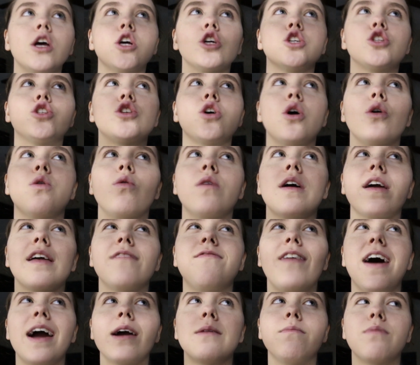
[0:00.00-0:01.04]
so
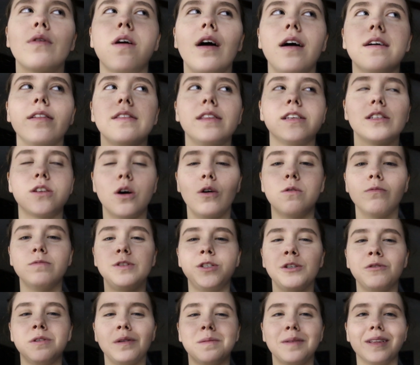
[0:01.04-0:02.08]
if I had brought this home,
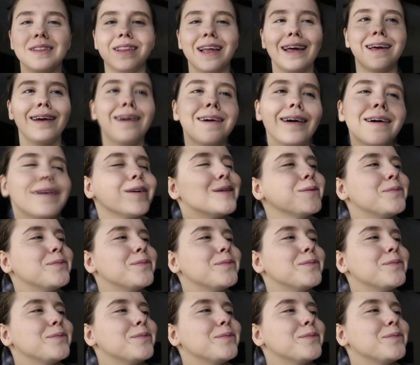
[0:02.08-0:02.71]
she would have been like,